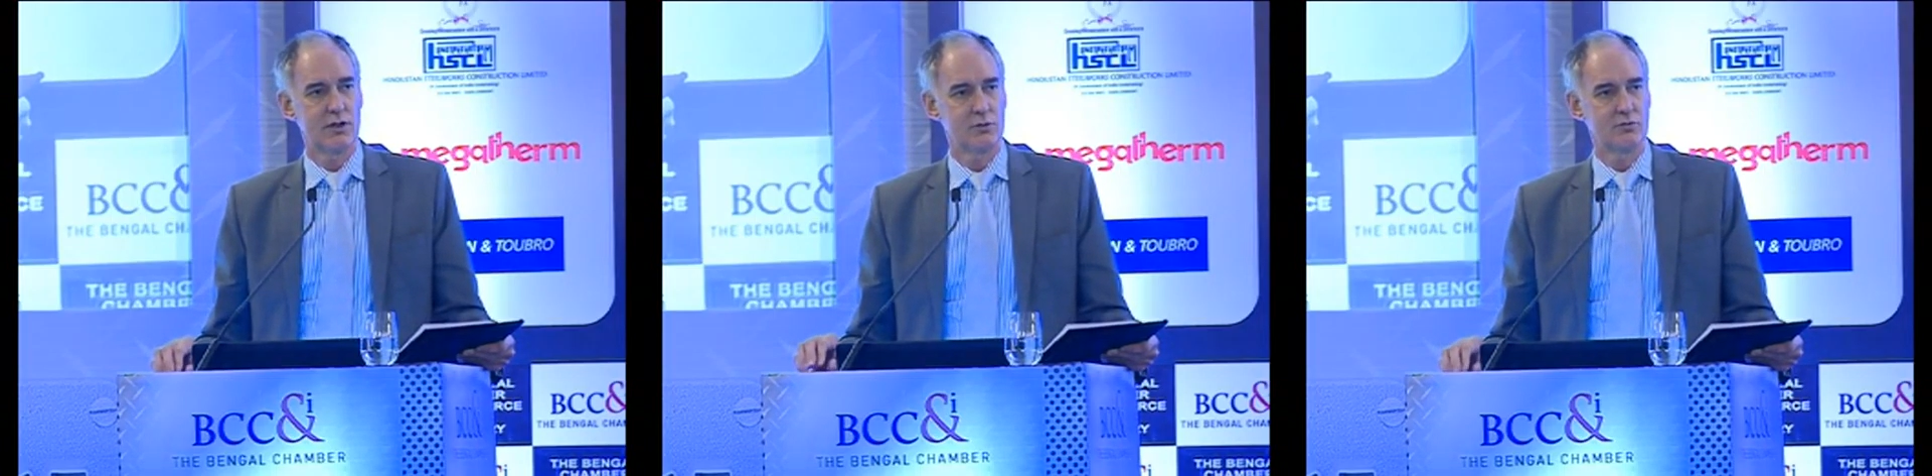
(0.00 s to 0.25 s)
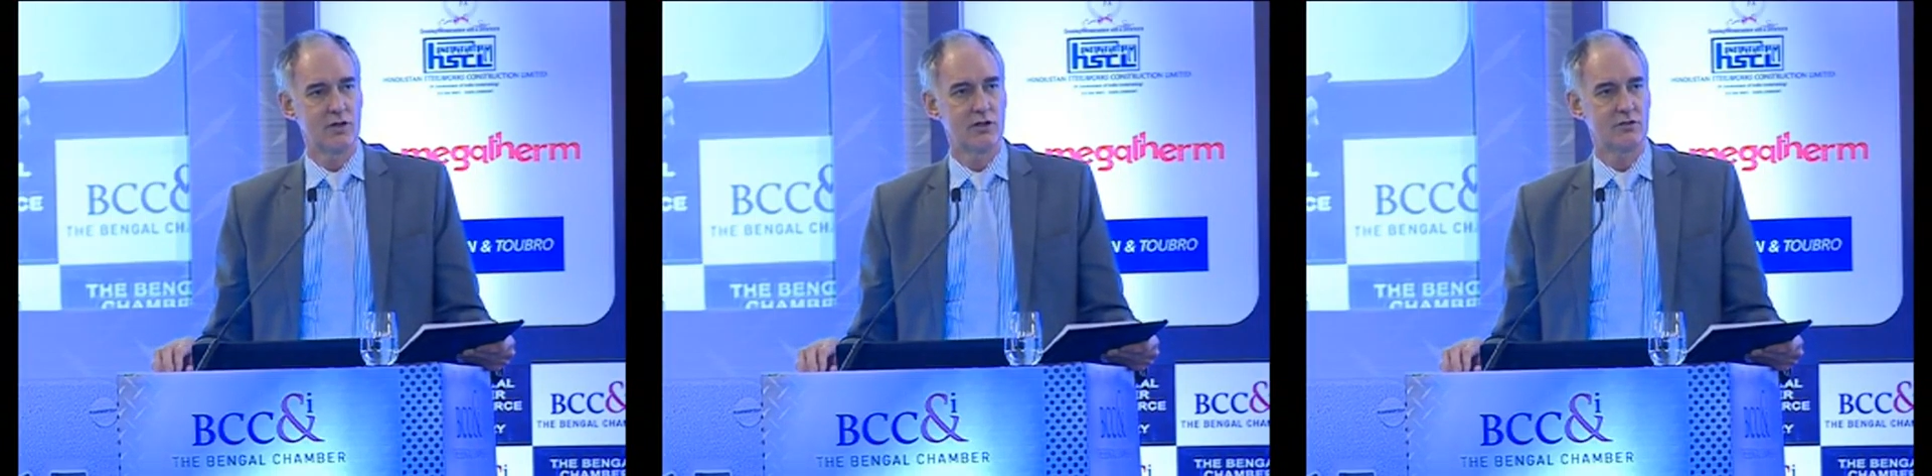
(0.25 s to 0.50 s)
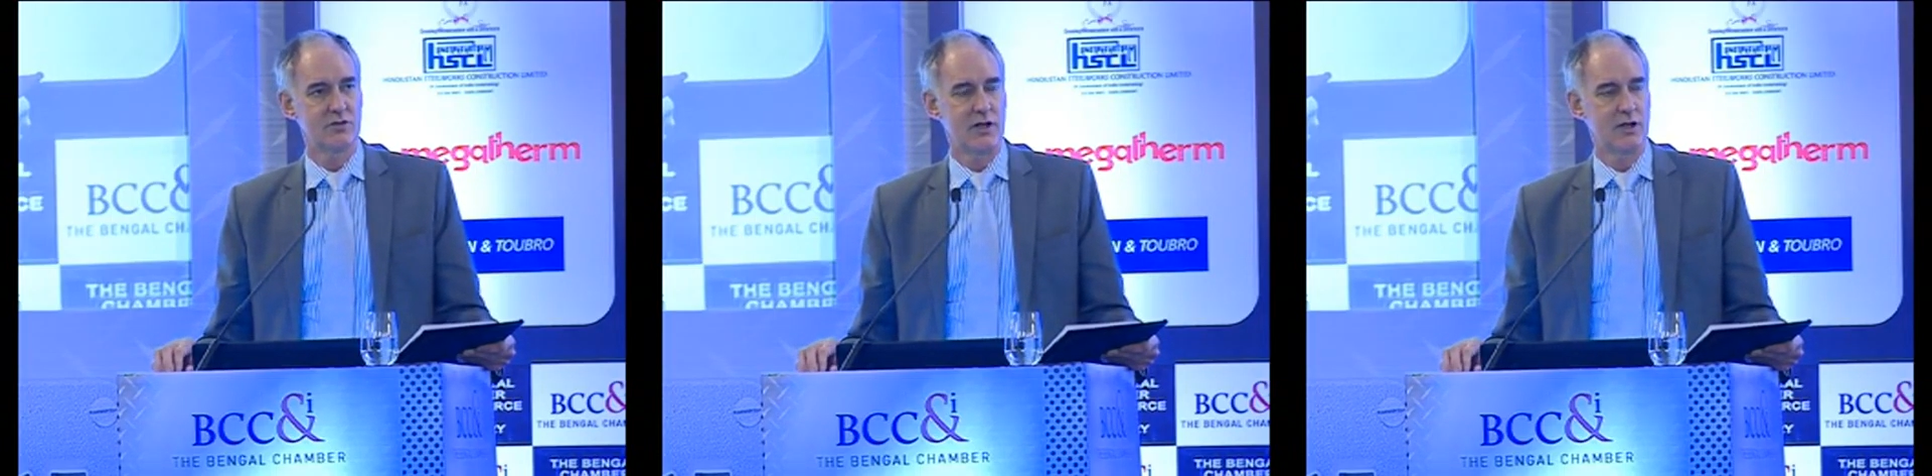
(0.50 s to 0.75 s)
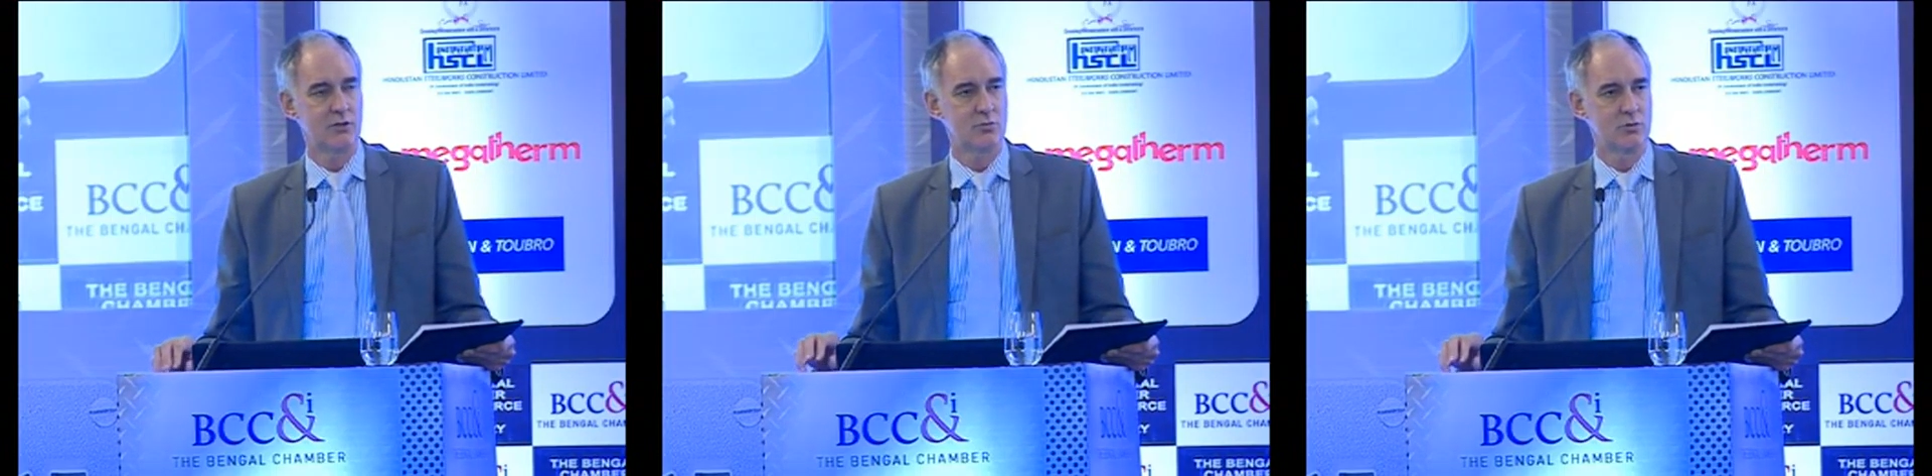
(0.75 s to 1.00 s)
hotel
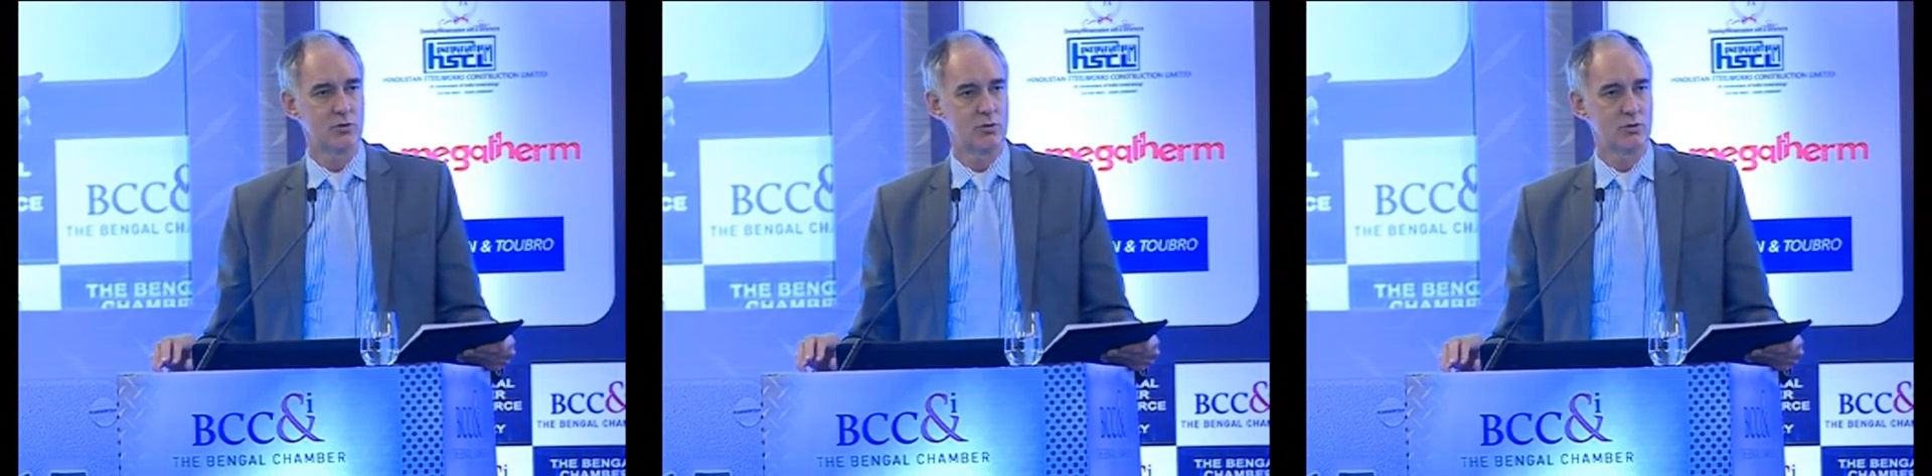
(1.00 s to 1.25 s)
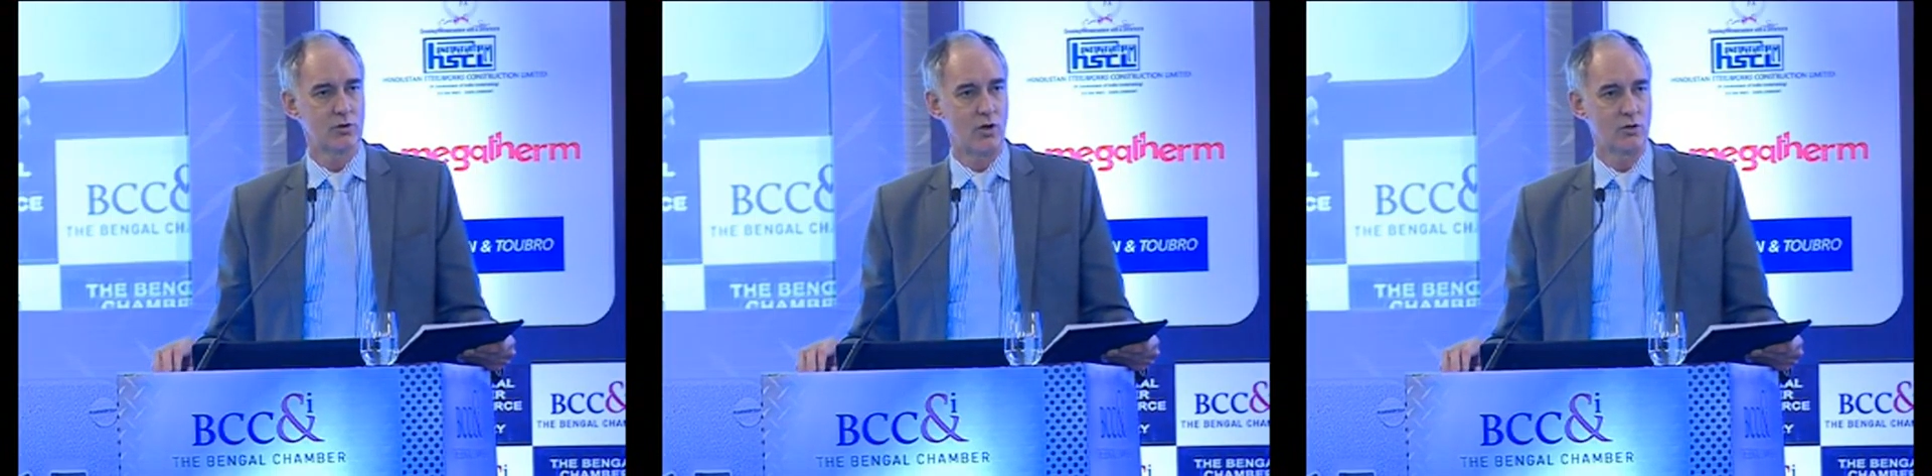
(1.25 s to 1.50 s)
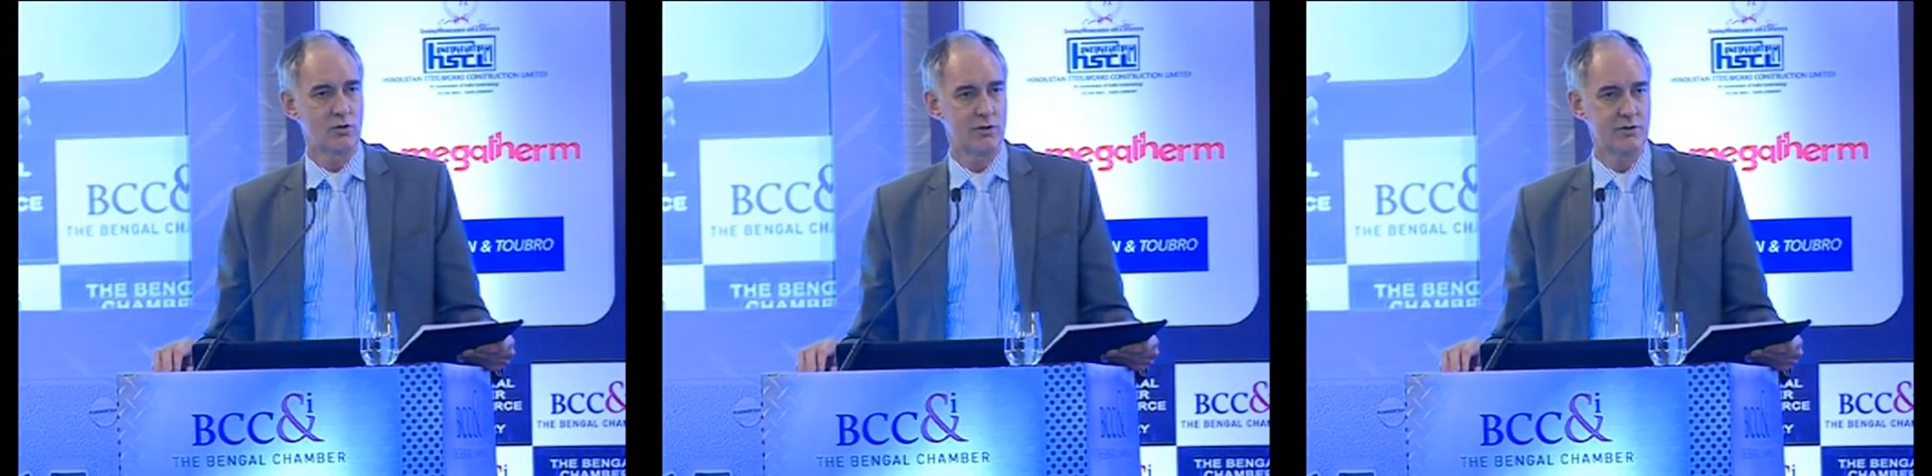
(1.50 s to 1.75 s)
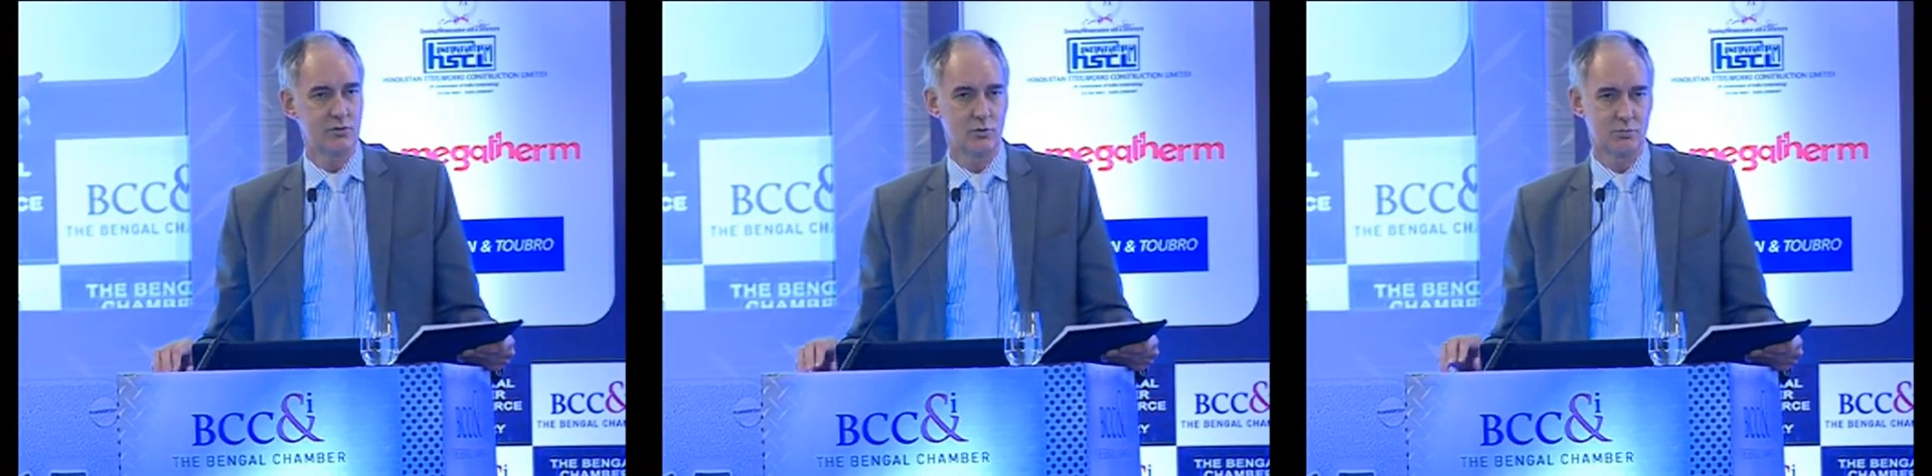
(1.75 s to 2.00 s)
towers were all
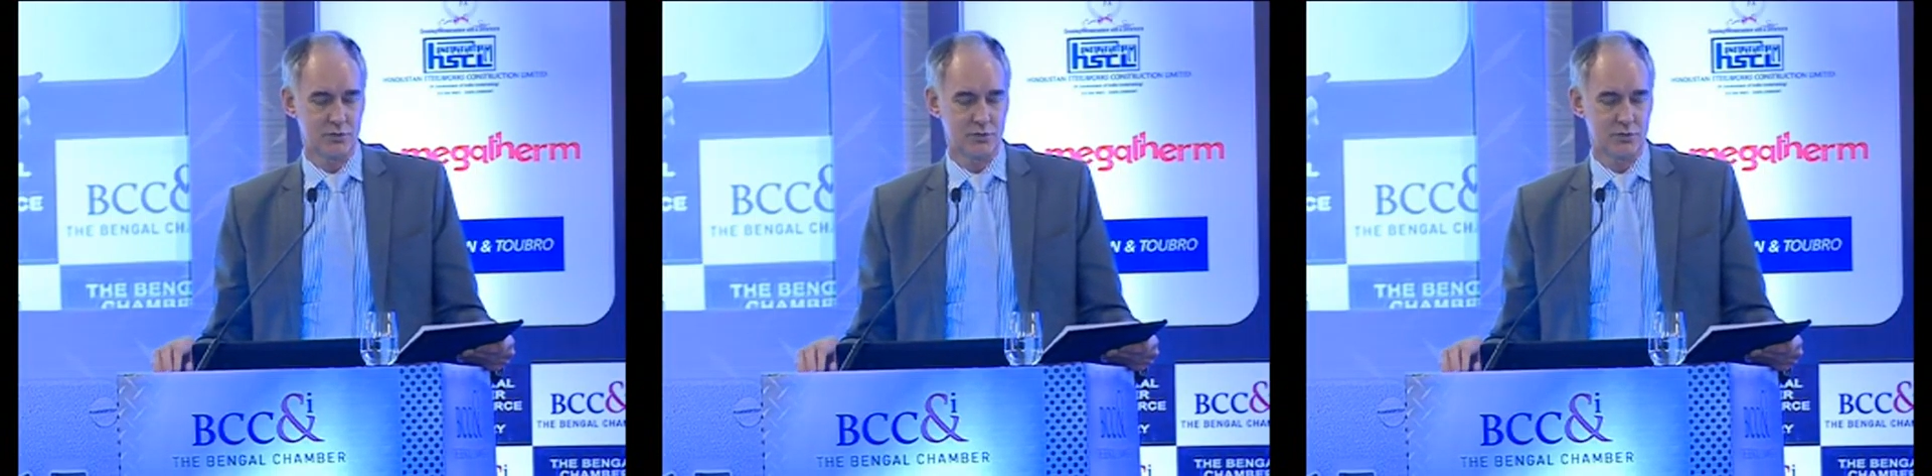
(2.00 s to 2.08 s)
concrete or